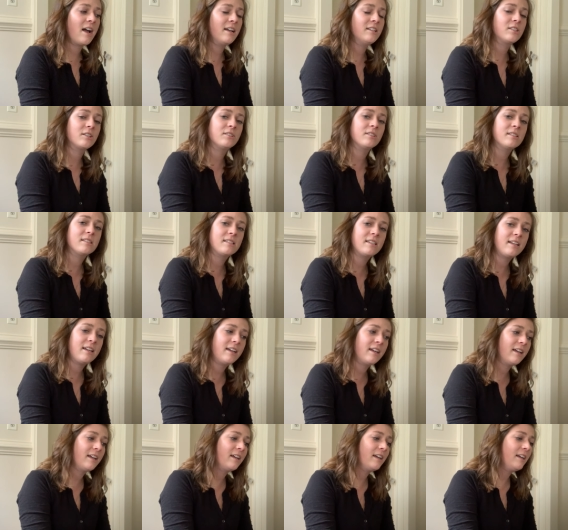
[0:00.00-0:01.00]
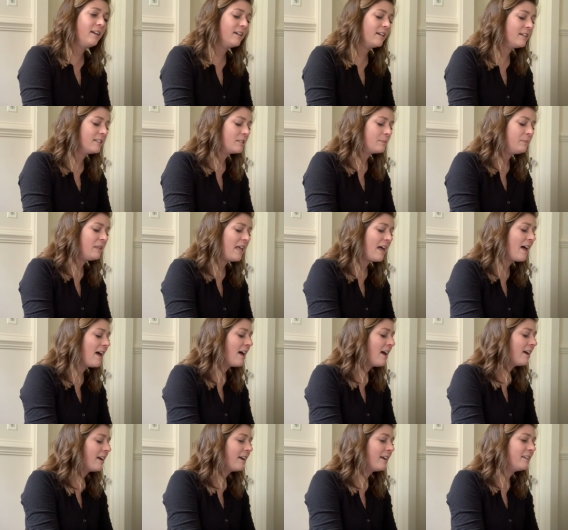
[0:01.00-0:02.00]
tides on the sea, it's
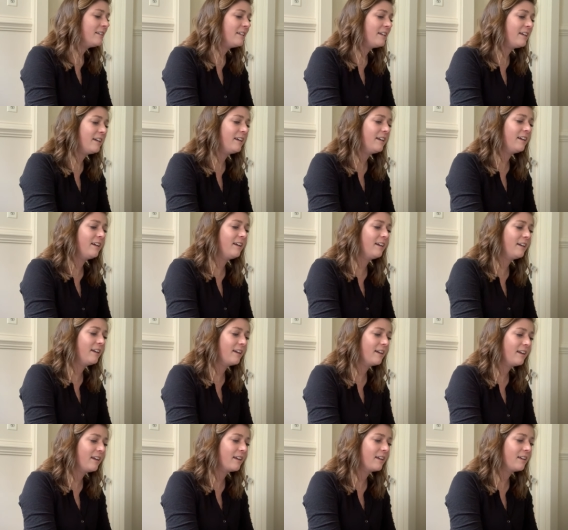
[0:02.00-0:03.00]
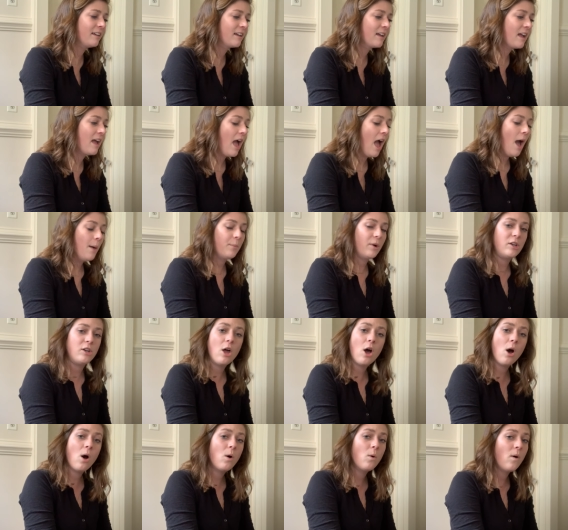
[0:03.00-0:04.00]
blinding. But
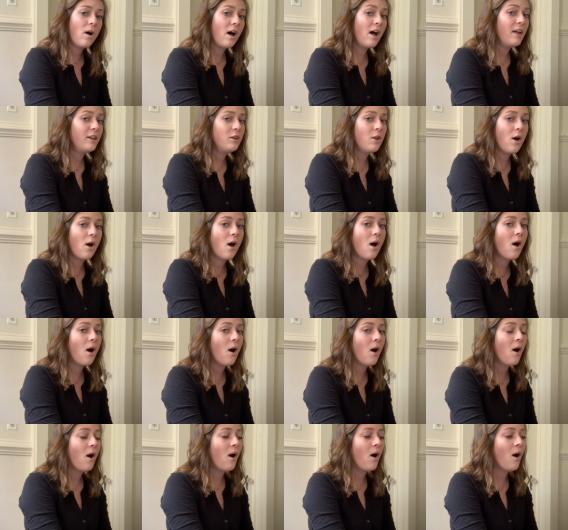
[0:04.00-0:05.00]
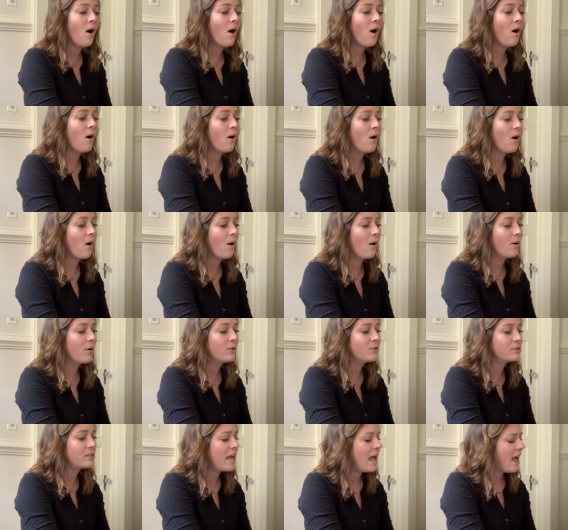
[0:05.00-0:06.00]
no one
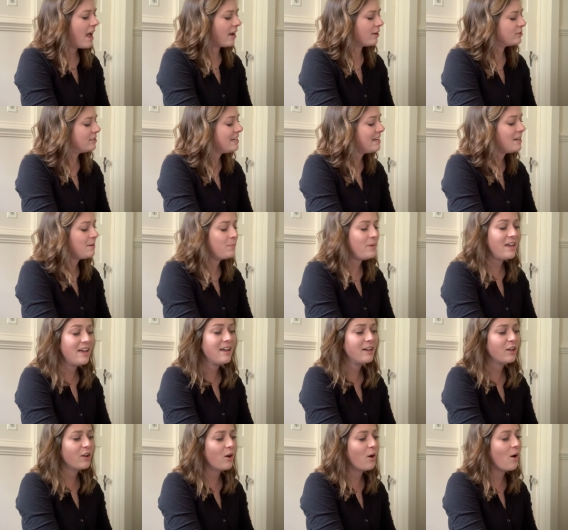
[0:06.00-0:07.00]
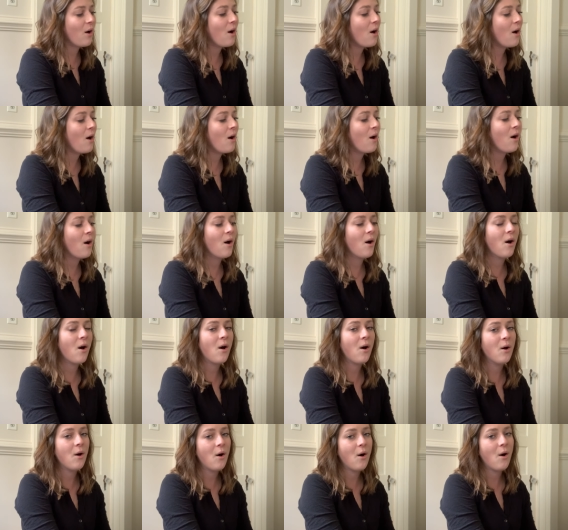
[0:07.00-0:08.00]
knows how deep it
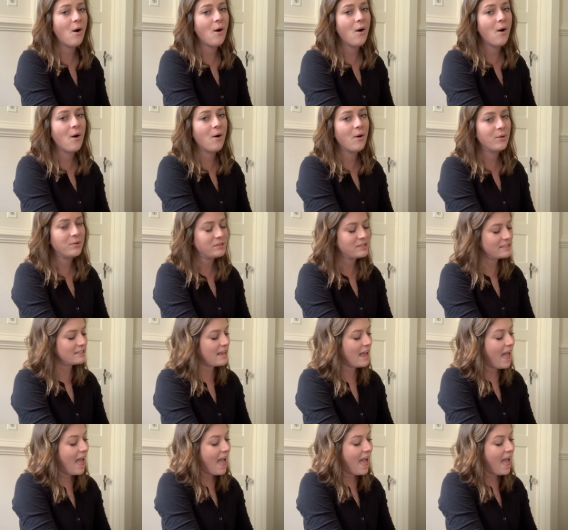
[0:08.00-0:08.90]
goes.